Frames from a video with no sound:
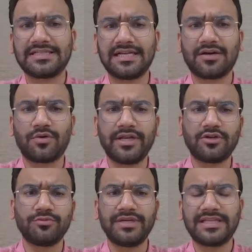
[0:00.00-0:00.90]
and according
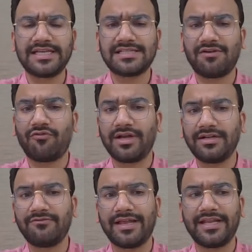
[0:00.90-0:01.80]
to me, there is a
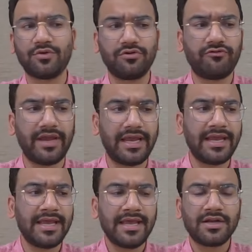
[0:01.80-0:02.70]
one very good way
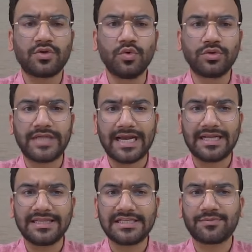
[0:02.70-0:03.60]
to
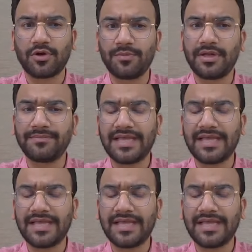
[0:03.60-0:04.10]
tackle this problem.